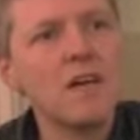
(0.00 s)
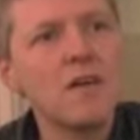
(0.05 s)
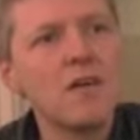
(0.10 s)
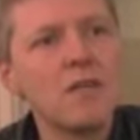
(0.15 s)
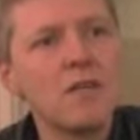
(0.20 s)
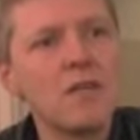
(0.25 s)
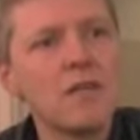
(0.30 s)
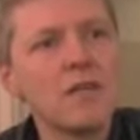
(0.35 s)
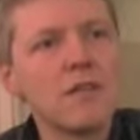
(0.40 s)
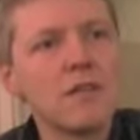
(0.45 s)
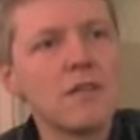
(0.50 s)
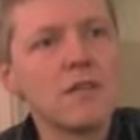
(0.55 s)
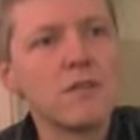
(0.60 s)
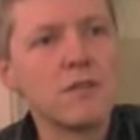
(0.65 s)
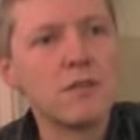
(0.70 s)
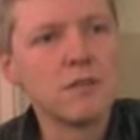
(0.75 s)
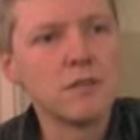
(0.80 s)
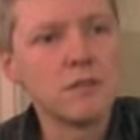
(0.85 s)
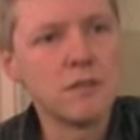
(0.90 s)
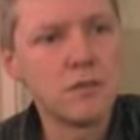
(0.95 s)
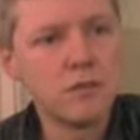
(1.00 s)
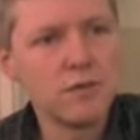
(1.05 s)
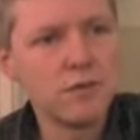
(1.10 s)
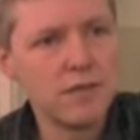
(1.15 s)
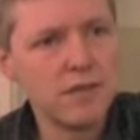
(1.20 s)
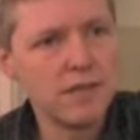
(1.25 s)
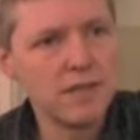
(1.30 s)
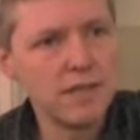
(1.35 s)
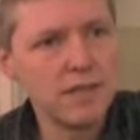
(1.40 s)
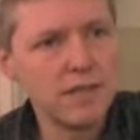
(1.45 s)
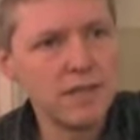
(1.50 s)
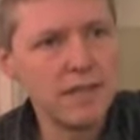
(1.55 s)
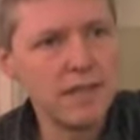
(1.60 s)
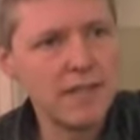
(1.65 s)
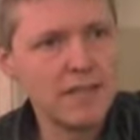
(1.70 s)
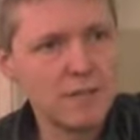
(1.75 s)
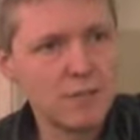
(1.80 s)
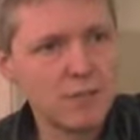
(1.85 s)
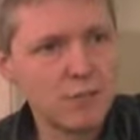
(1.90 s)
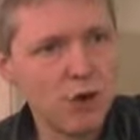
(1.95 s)
Well, the Grosso
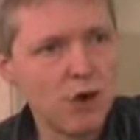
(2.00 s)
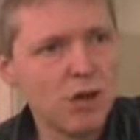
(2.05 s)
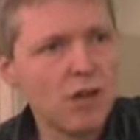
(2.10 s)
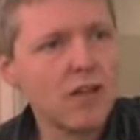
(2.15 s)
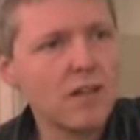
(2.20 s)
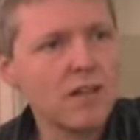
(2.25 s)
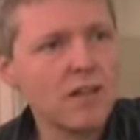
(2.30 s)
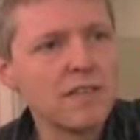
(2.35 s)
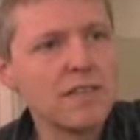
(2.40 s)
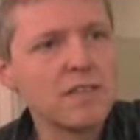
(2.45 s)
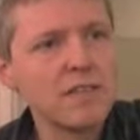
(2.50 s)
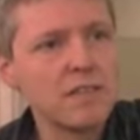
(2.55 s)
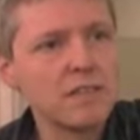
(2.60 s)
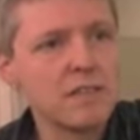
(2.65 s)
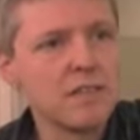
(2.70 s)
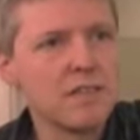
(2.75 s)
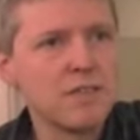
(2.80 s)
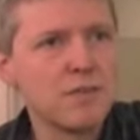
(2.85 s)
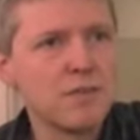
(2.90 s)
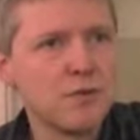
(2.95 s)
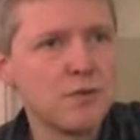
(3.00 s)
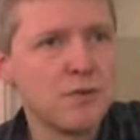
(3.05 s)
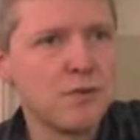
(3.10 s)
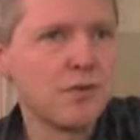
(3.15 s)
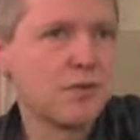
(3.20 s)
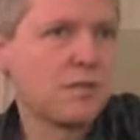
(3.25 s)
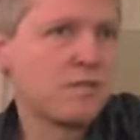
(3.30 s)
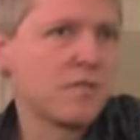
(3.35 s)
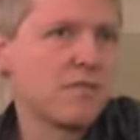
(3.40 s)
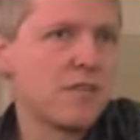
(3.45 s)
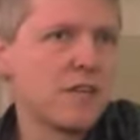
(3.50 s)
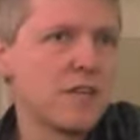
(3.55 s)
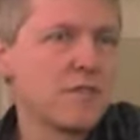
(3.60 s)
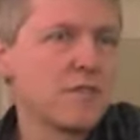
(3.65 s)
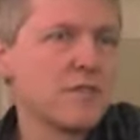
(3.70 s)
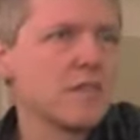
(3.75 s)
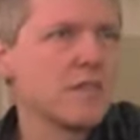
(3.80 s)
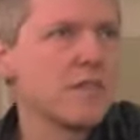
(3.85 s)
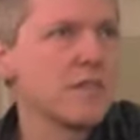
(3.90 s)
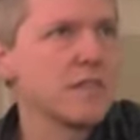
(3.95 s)
as a model exists for 5
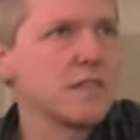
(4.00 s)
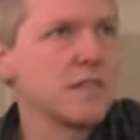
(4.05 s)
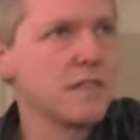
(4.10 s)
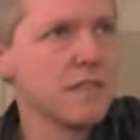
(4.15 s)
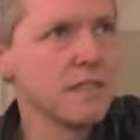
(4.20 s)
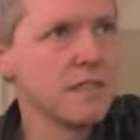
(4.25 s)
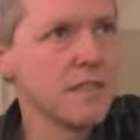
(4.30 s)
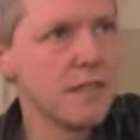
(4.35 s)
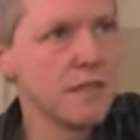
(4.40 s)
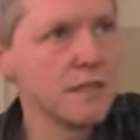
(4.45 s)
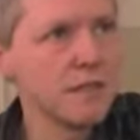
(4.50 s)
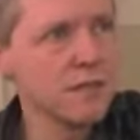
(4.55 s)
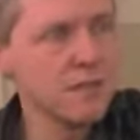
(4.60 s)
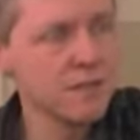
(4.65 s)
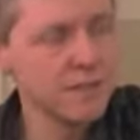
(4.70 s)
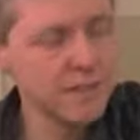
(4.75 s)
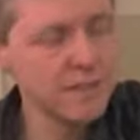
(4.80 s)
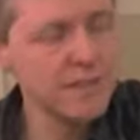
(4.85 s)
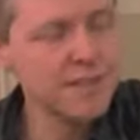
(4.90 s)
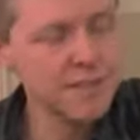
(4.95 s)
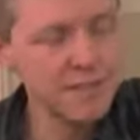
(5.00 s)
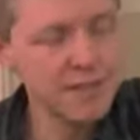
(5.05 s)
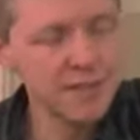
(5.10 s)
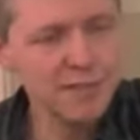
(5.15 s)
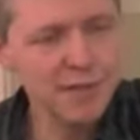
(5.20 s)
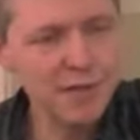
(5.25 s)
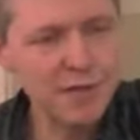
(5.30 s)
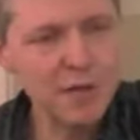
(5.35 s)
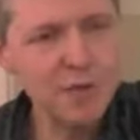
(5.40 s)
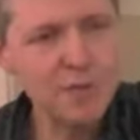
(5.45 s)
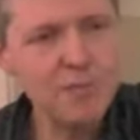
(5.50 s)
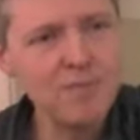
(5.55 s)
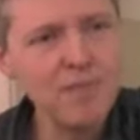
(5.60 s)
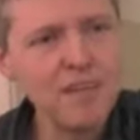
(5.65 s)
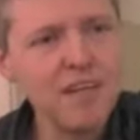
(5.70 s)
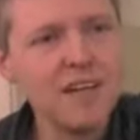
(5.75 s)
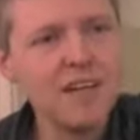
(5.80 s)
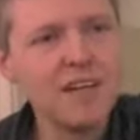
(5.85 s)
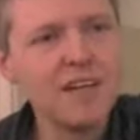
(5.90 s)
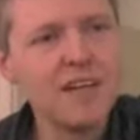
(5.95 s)
or 6 years now. Is it 6 years now?
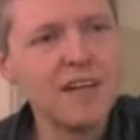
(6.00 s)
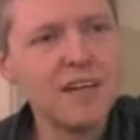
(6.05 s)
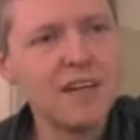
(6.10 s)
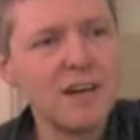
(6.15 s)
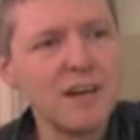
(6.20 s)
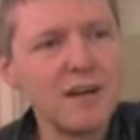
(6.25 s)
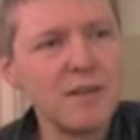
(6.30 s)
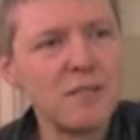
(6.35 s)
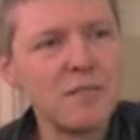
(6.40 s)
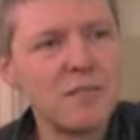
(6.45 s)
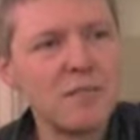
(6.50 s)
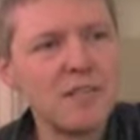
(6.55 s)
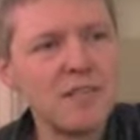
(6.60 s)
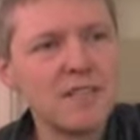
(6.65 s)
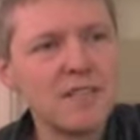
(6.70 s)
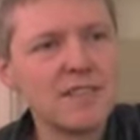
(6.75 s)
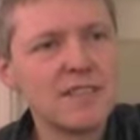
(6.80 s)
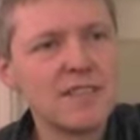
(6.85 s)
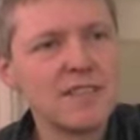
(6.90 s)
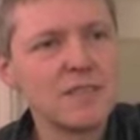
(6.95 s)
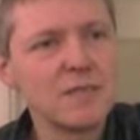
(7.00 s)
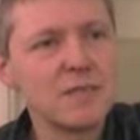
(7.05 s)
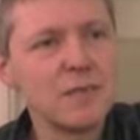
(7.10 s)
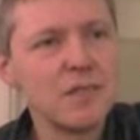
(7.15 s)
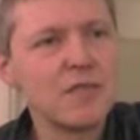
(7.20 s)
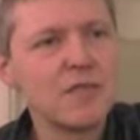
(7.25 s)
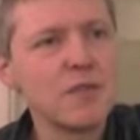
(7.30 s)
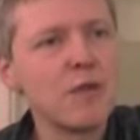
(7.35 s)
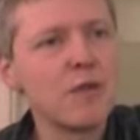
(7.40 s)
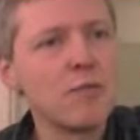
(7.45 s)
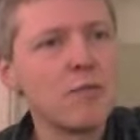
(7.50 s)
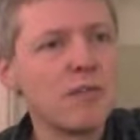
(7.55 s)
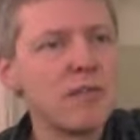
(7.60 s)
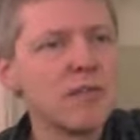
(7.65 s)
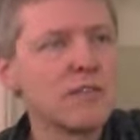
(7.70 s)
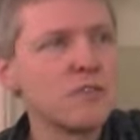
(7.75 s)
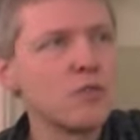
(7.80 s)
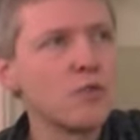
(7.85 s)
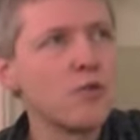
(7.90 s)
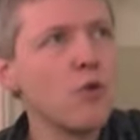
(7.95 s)
It's one of our
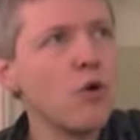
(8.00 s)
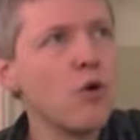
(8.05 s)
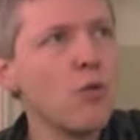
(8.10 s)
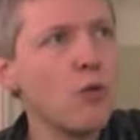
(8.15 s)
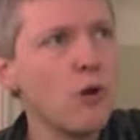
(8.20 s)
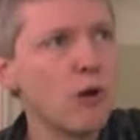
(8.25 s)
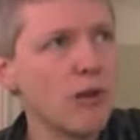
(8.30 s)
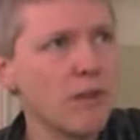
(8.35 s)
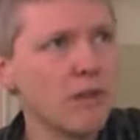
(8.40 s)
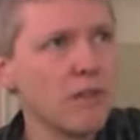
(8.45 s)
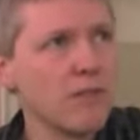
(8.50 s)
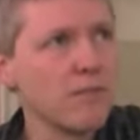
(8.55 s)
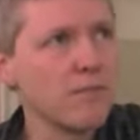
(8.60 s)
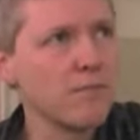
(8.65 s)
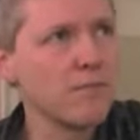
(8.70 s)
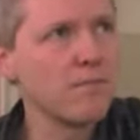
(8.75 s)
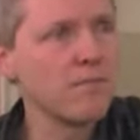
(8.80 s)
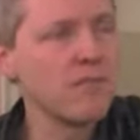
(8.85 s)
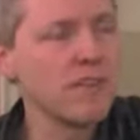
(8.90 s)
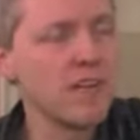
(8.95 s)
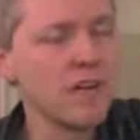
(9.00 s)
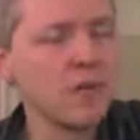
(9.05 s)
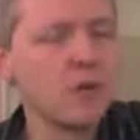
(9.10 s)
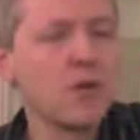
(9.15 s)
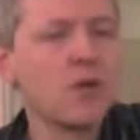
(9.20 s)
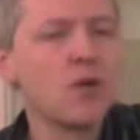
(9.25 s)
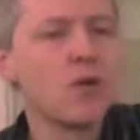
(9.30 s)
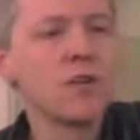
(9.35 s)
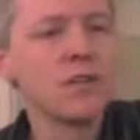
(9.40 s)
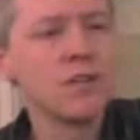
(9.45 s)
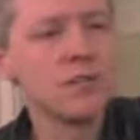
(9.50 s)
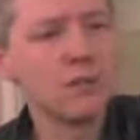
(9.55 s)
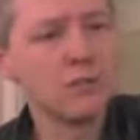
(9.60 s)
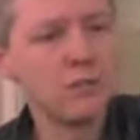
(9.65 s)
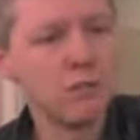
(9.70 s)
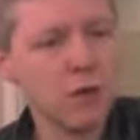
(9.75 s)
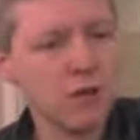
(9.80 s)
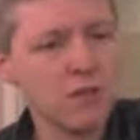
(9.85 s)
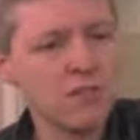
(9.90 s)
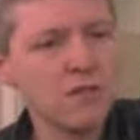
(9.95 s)
biggest Duo models, and we call it the
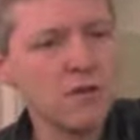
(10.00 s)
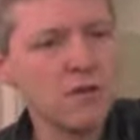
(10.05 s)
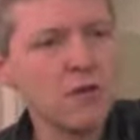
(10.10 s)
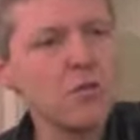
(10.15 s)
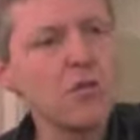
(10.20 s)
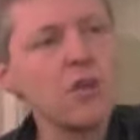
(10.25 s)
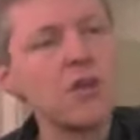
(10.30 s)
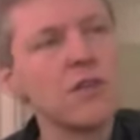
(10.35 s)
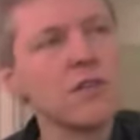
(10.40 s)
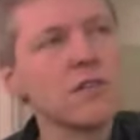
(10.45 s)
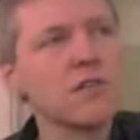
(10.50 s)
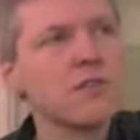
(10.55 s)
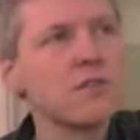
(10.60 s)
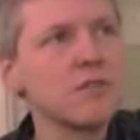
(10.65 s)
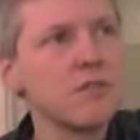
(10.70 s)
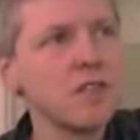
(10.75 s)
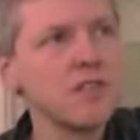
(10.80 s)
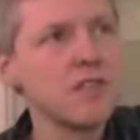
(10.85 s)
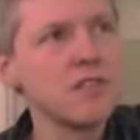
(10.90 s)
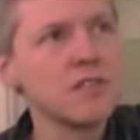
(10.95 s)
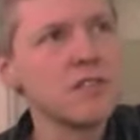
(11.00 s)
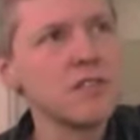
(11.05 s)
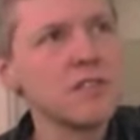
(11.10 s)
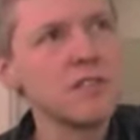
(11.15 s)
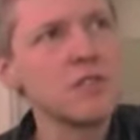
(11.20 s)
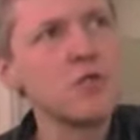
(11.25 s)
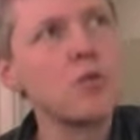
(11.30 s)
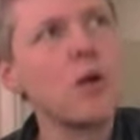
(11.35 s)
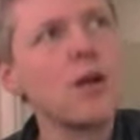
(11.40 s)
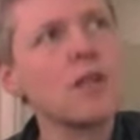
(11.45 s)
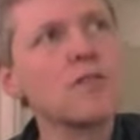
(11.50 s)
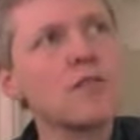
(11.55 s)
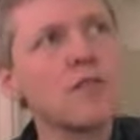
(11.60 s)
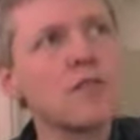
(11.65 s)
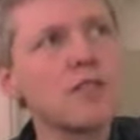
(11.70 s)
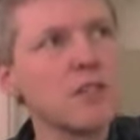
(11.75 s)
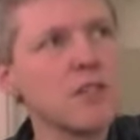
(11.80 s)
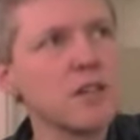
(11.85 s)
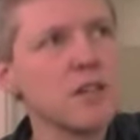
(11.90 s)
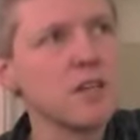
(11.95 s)
Grosso because it features
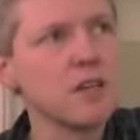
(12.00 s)
12-inch